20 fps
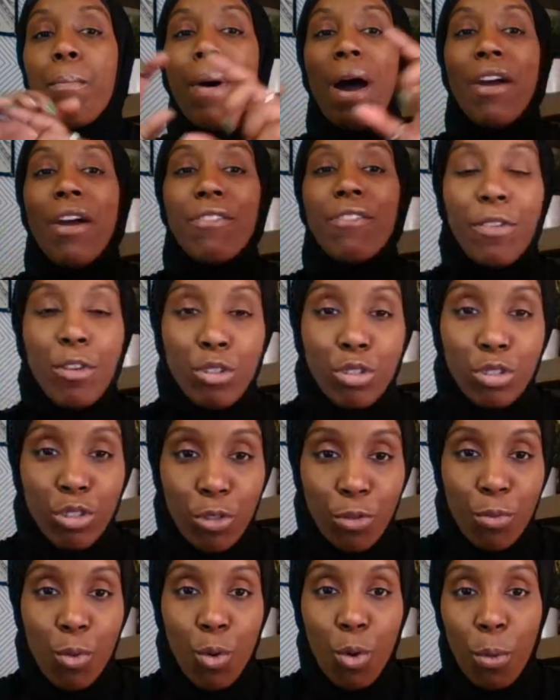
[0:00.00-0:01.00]
My first
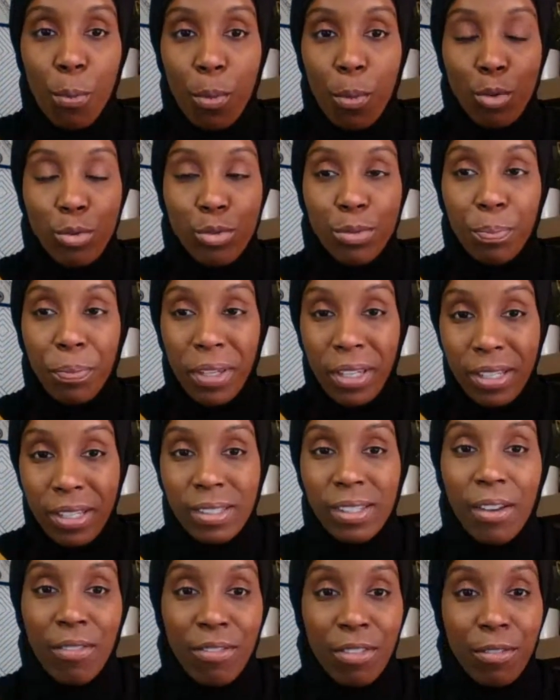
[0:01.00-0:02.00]
and foremost piece
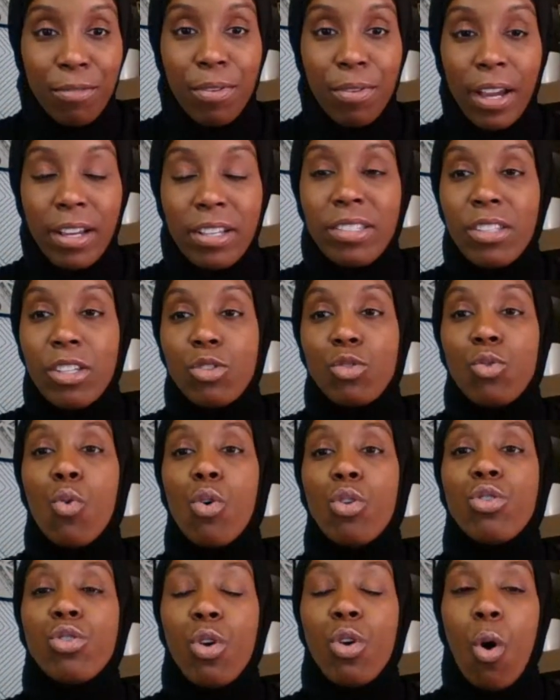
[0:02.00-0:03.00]
of advice is
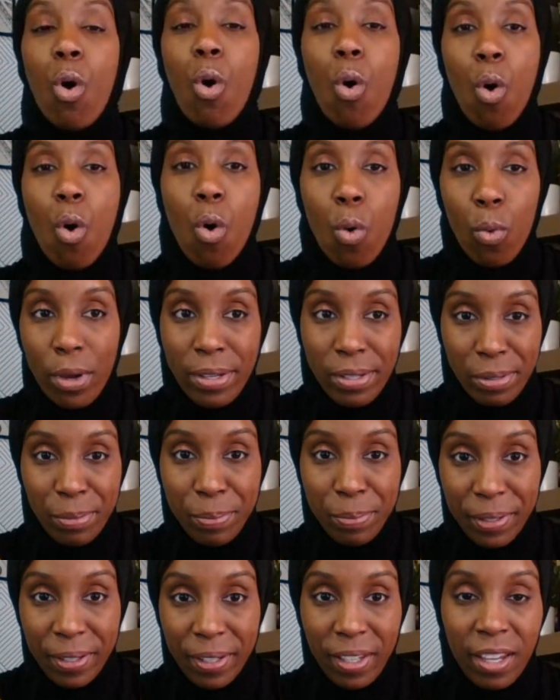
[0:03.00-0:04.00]
going to always
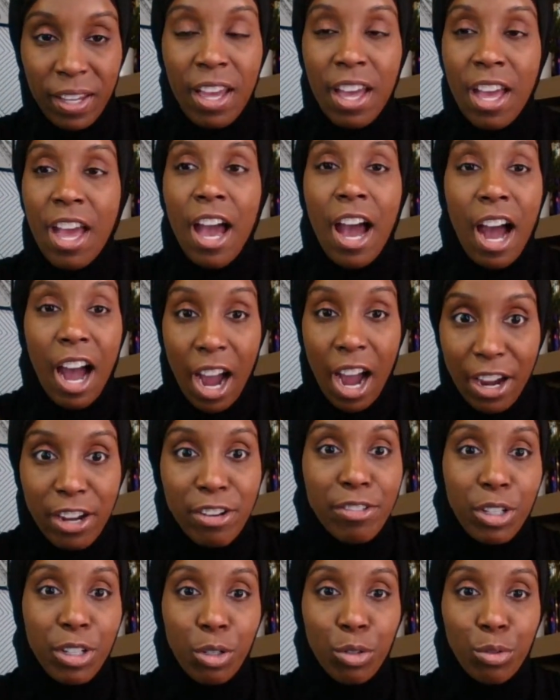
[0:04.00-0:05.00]
be hire
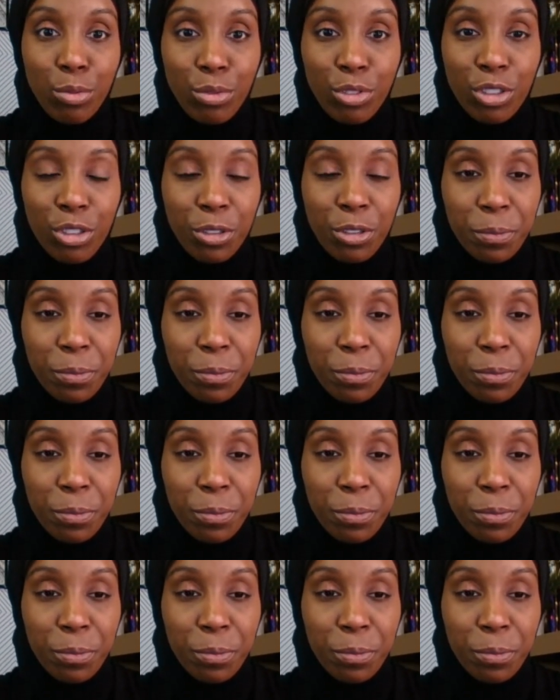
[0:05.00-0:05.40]
a coach.